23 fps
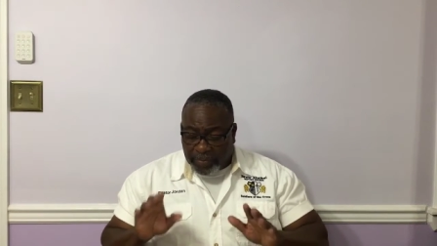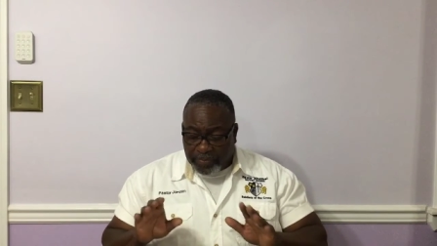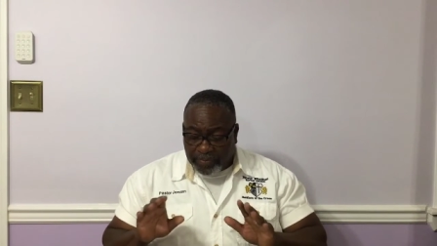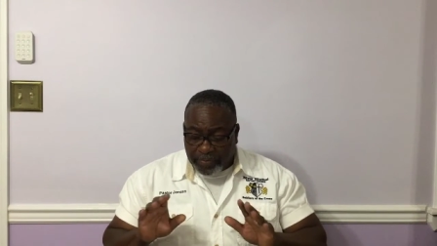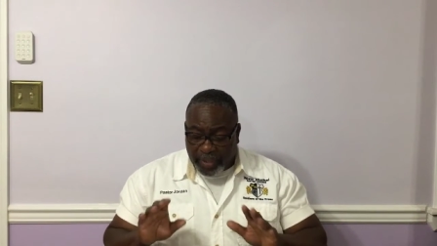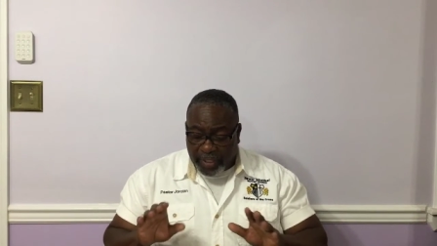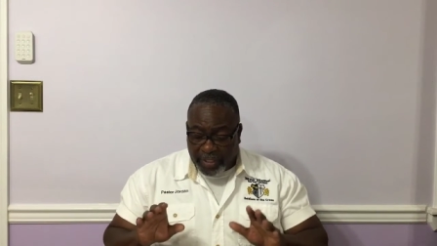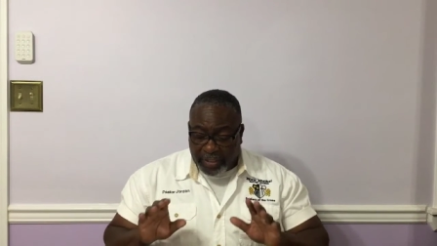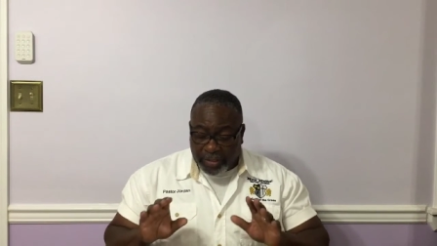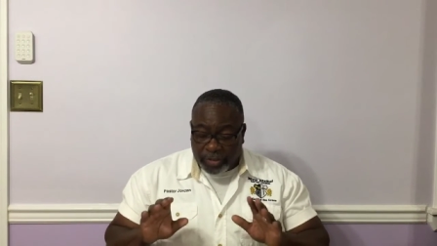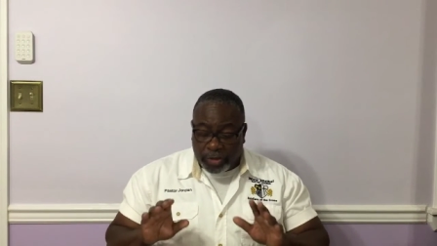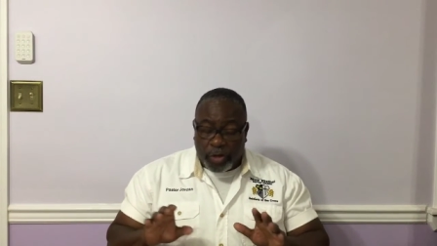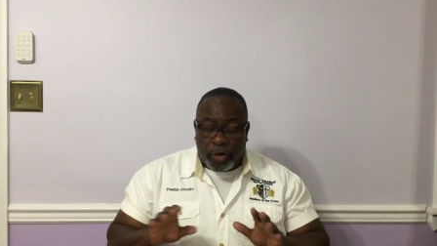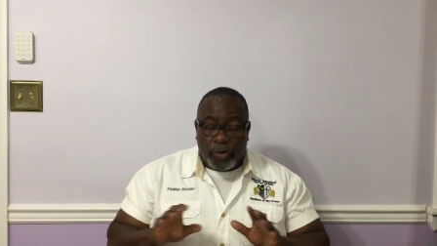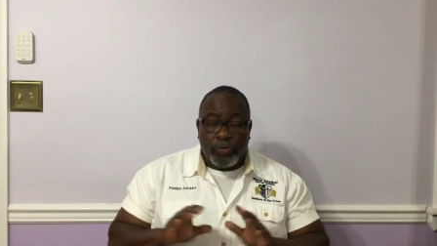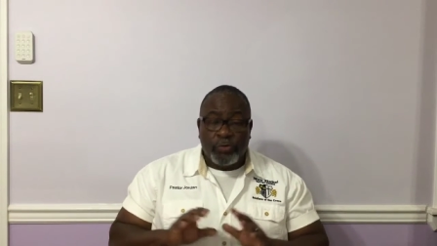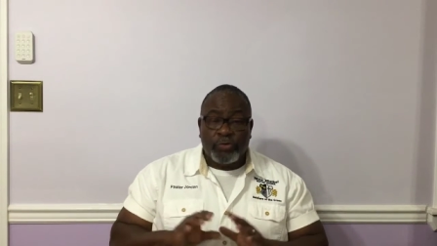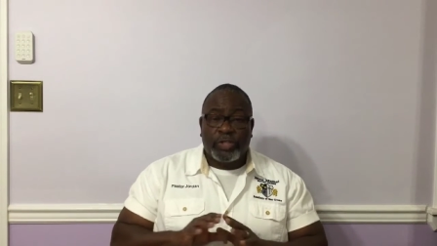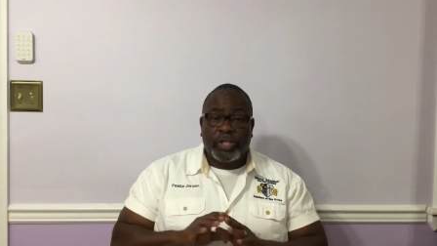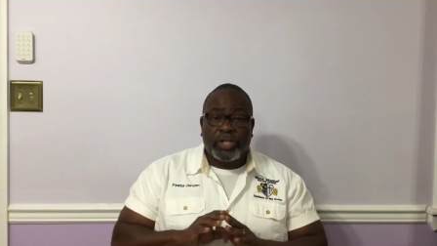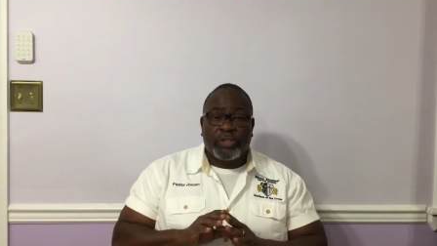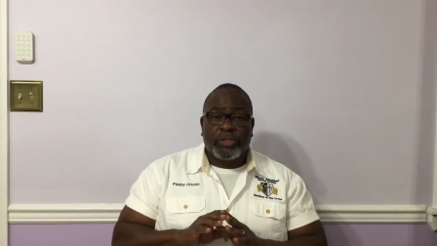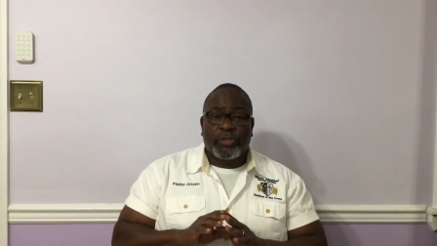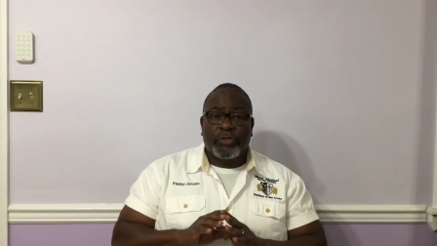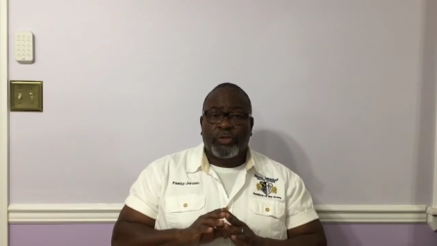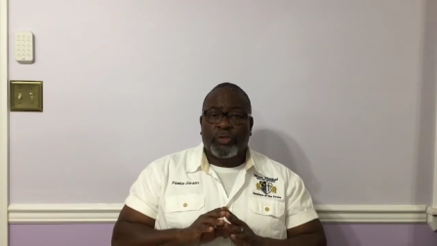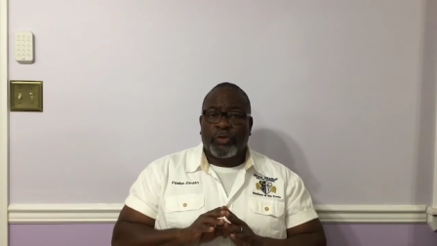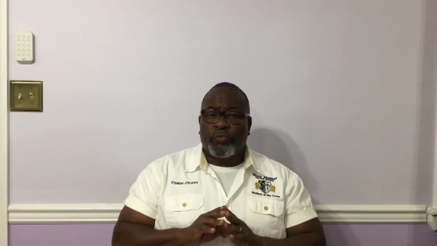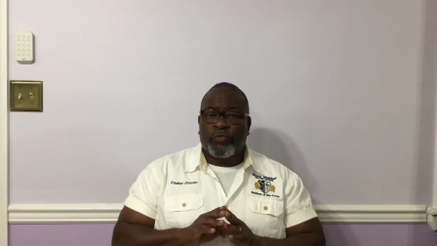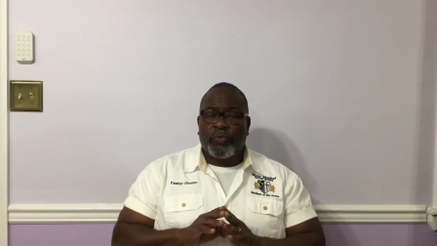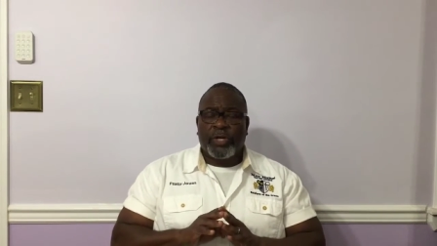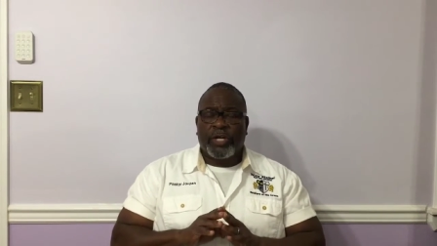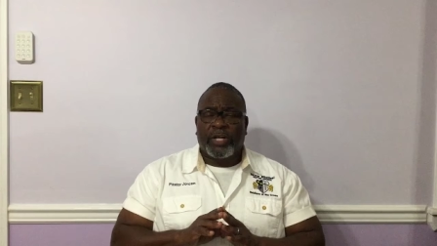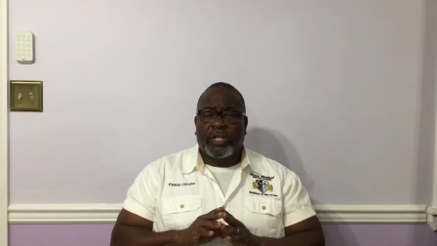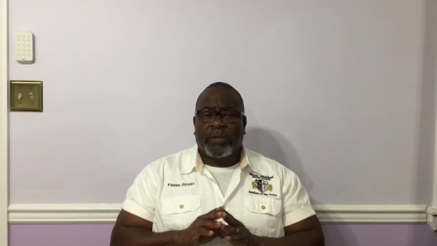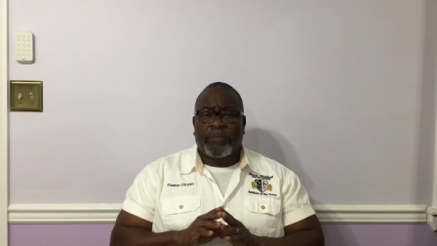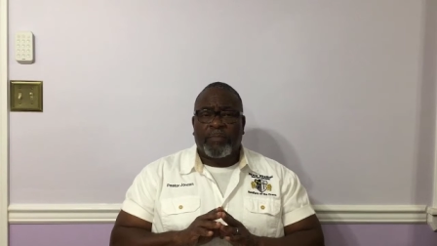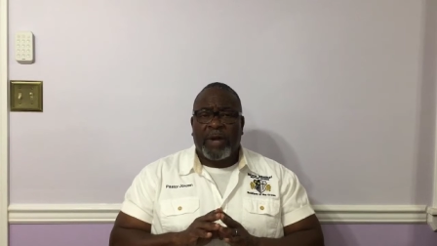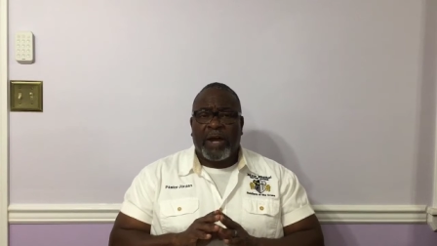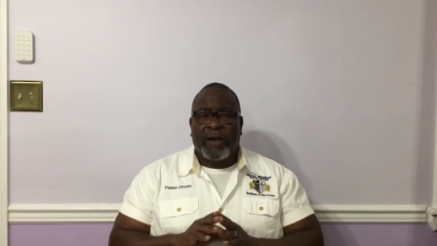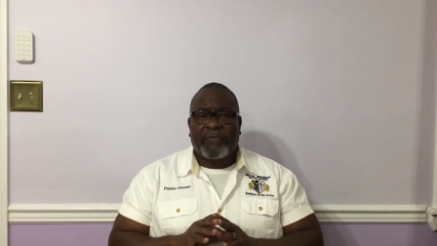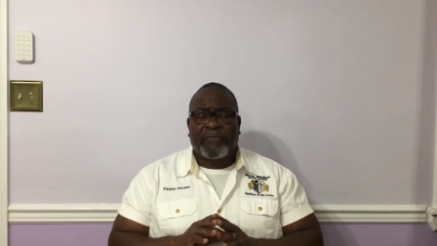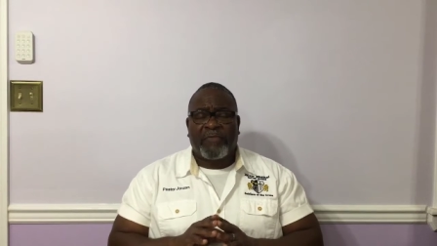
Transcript: but those that do the will of my